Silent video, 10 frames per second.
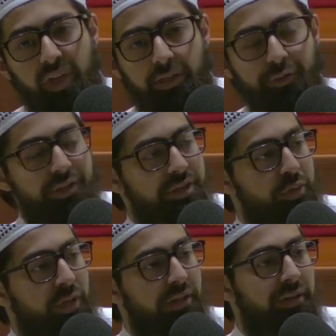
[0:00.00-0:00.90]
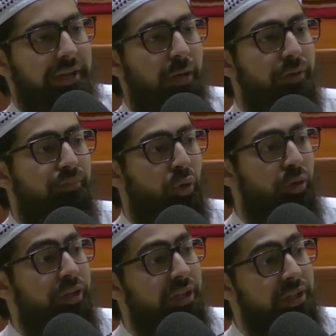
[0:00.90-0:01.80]
Now just to hint at how
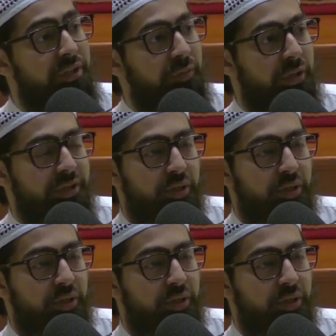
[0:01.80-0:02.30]
important it is for us